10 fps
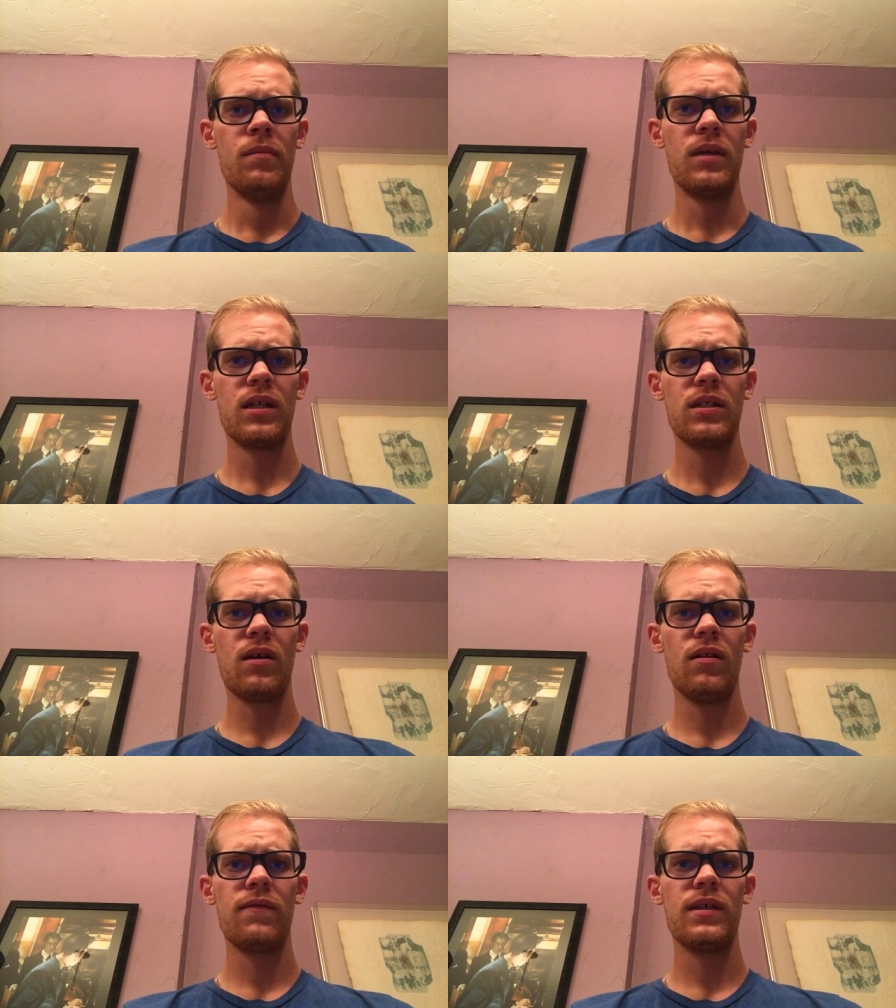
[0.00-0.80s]
Because
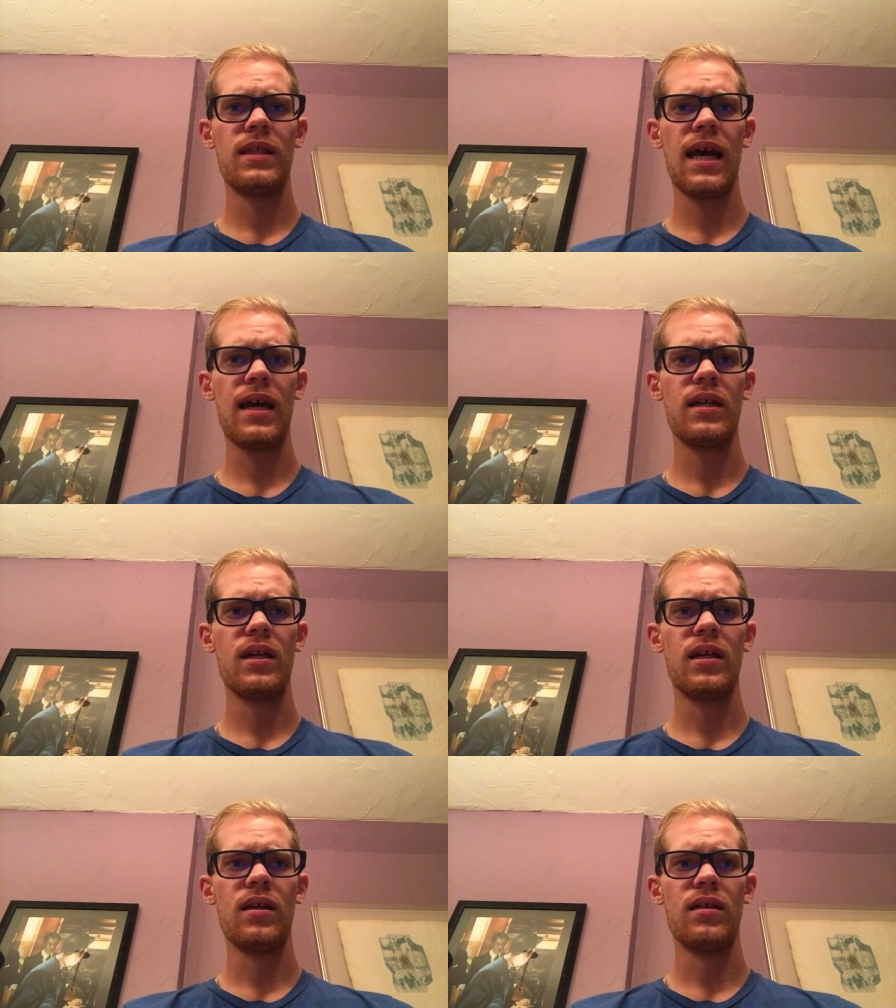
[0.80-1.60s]
all of the data
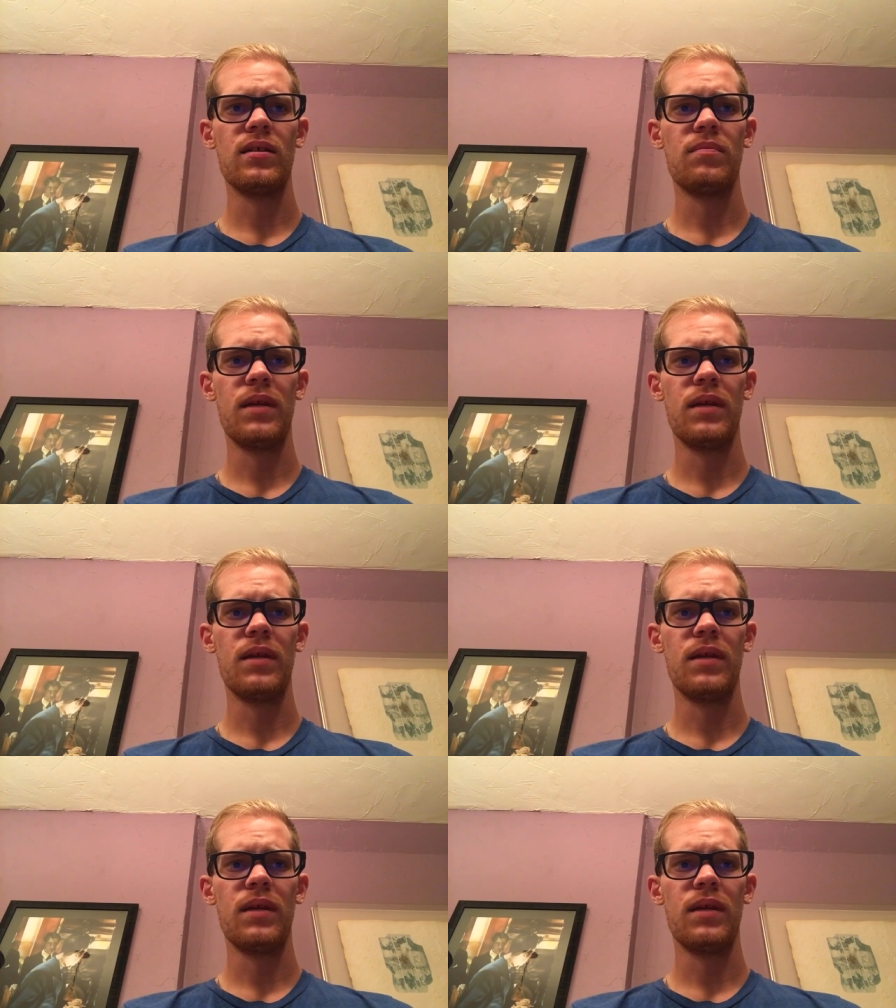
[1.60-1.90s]
is